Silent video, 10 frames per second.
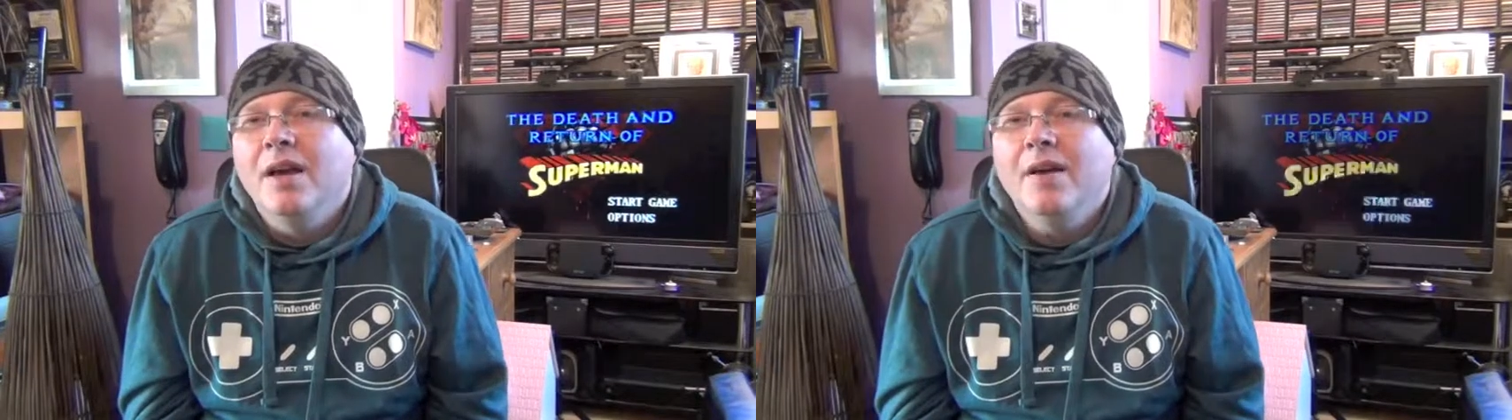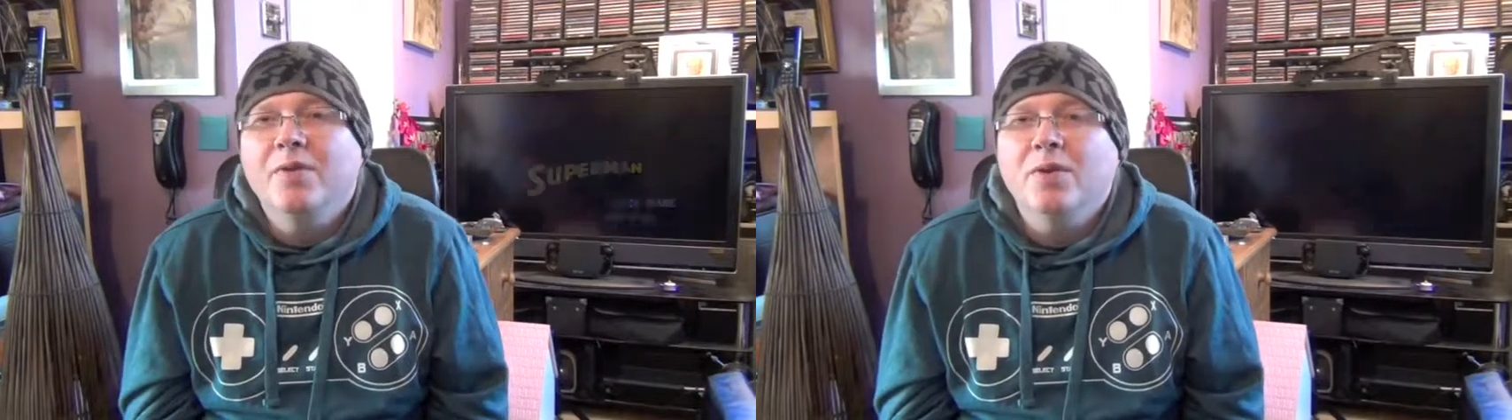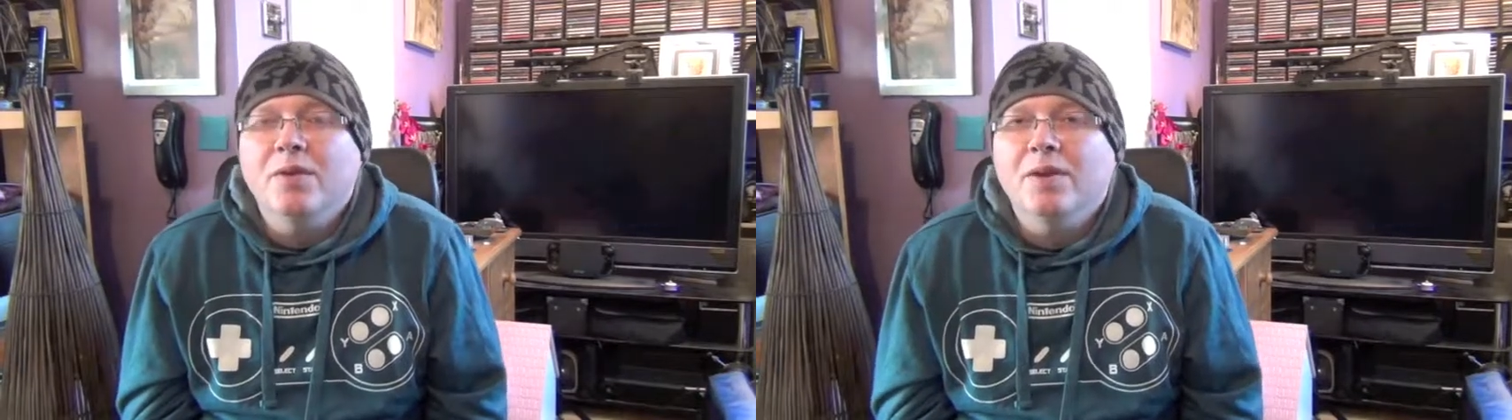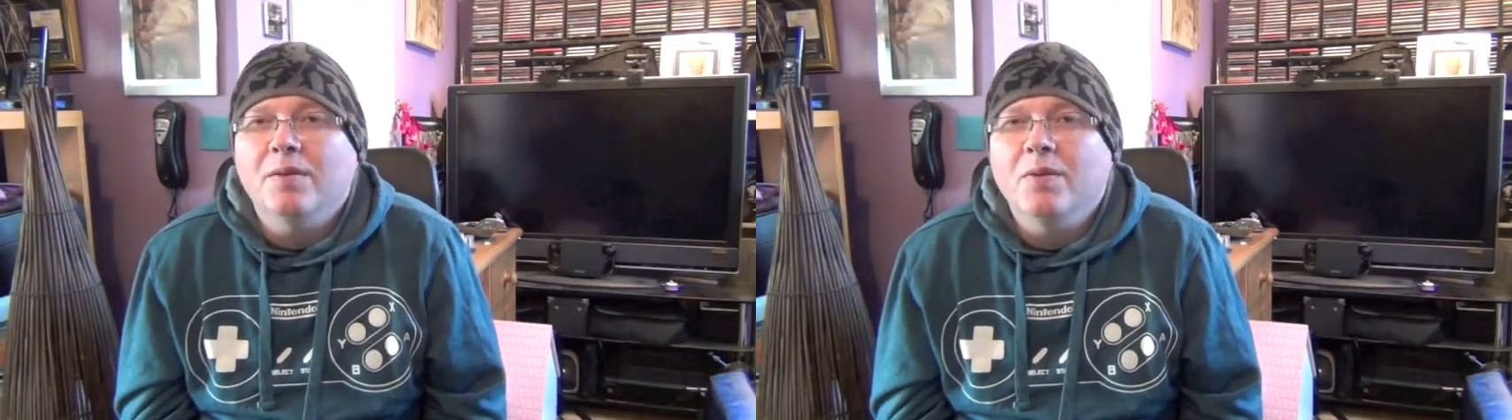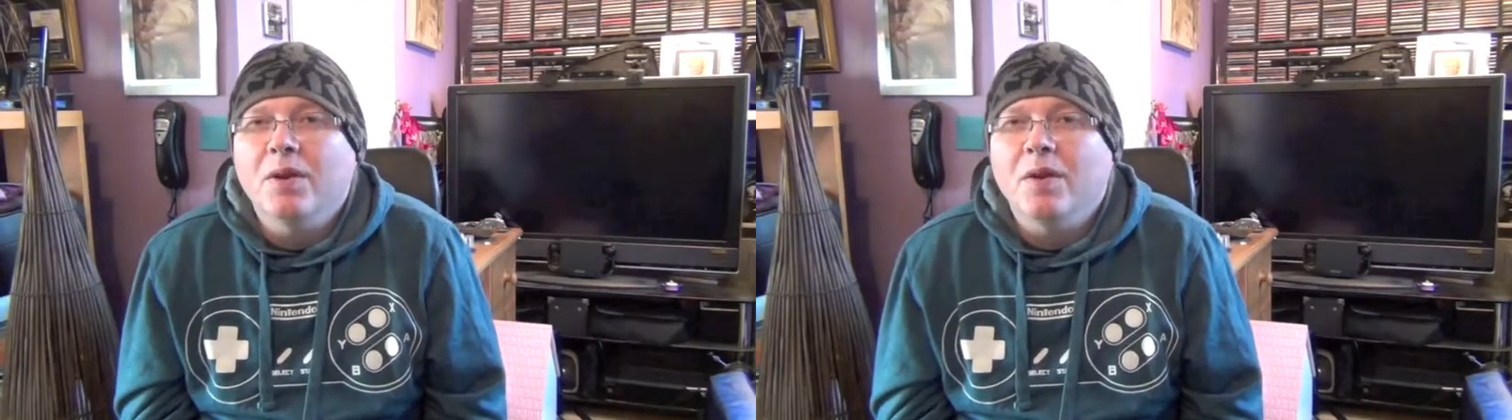have a look at,
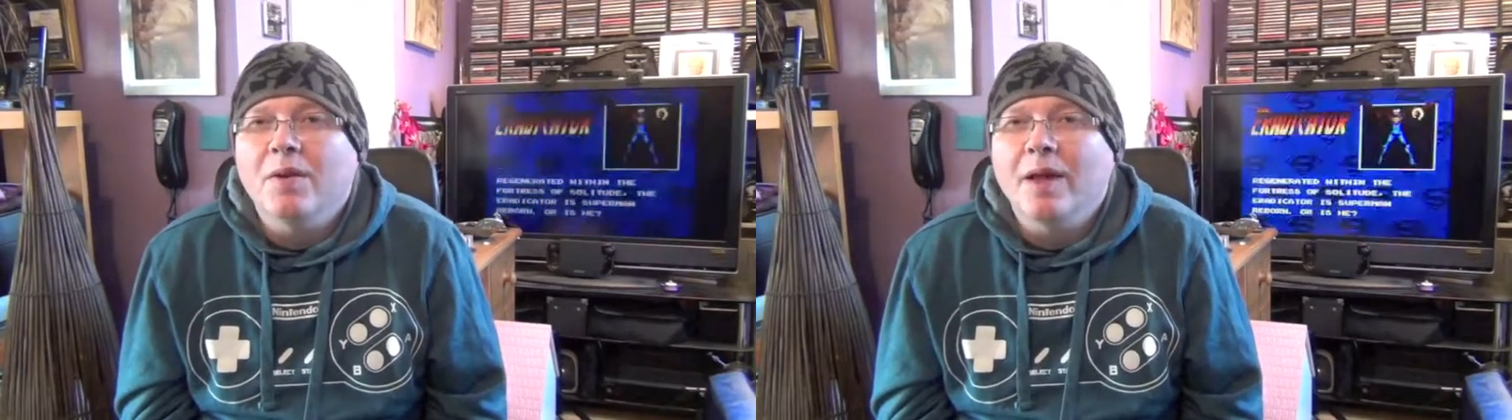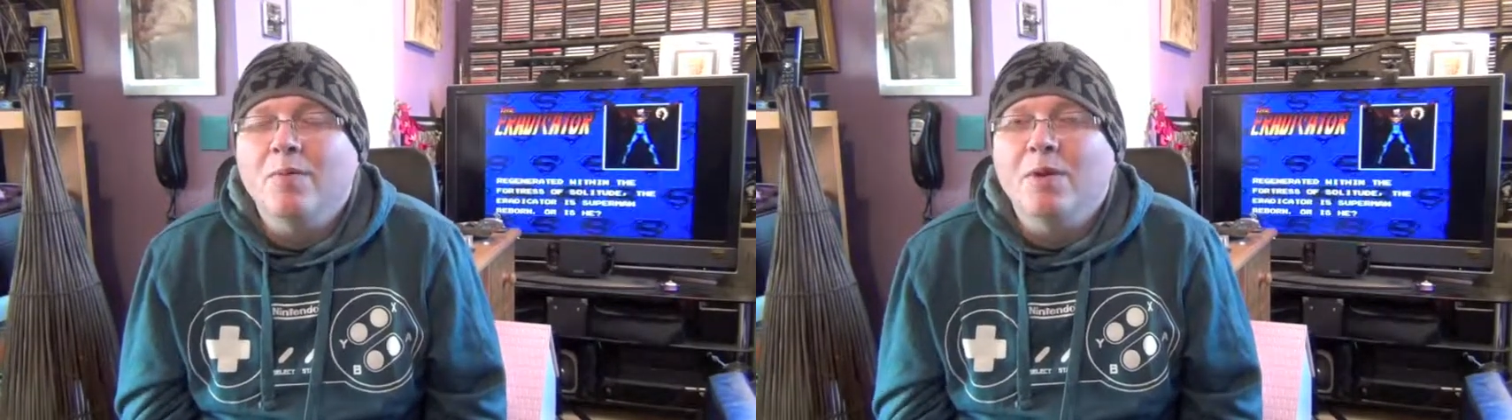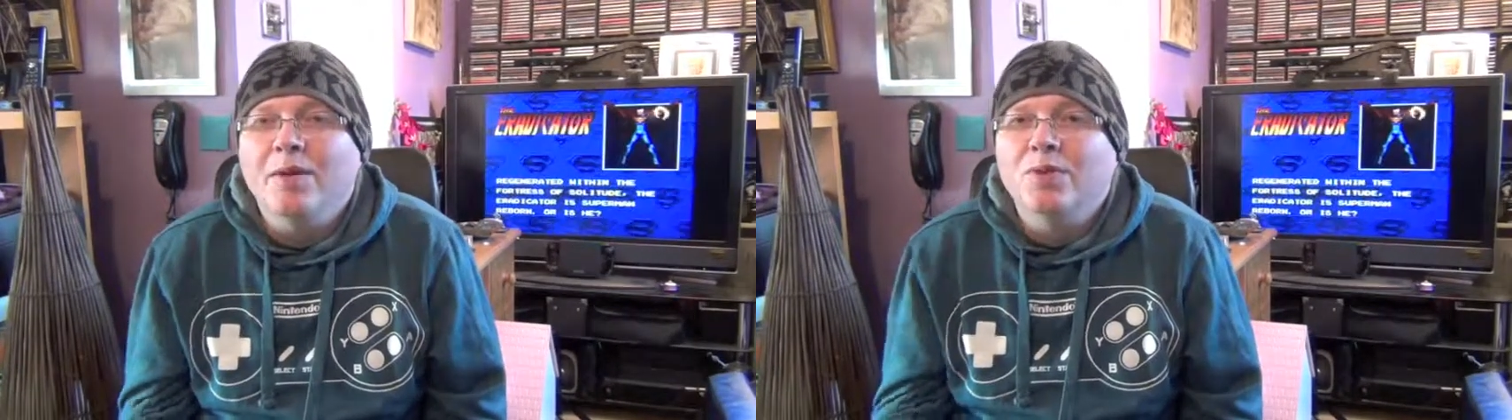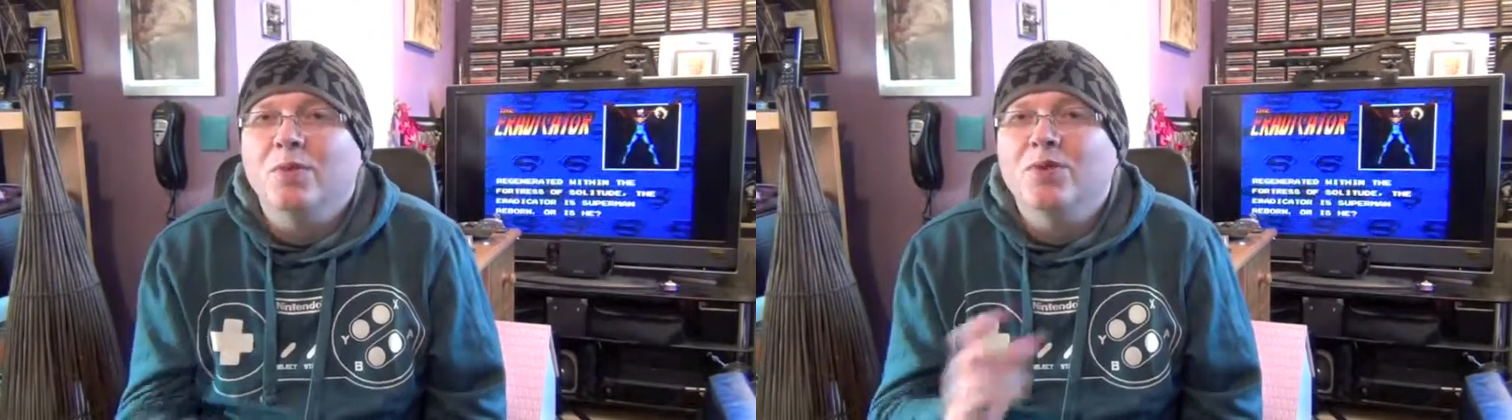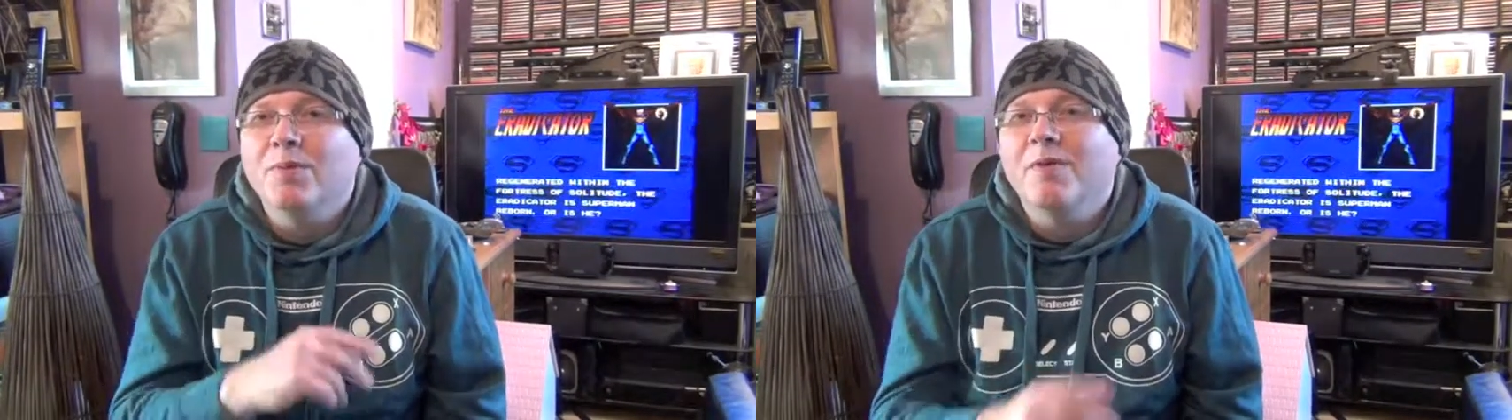you know, anyone else
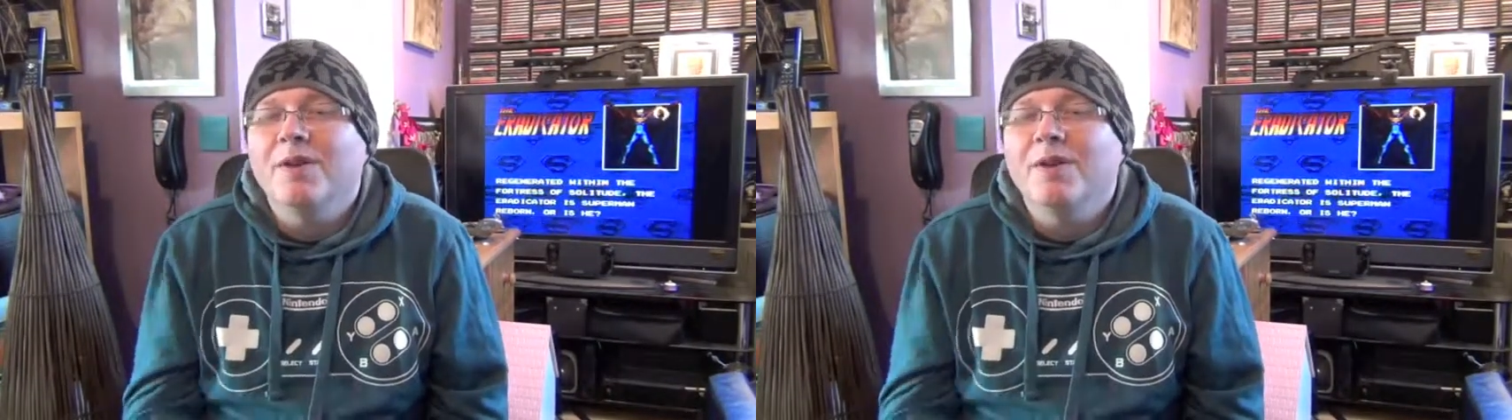watching my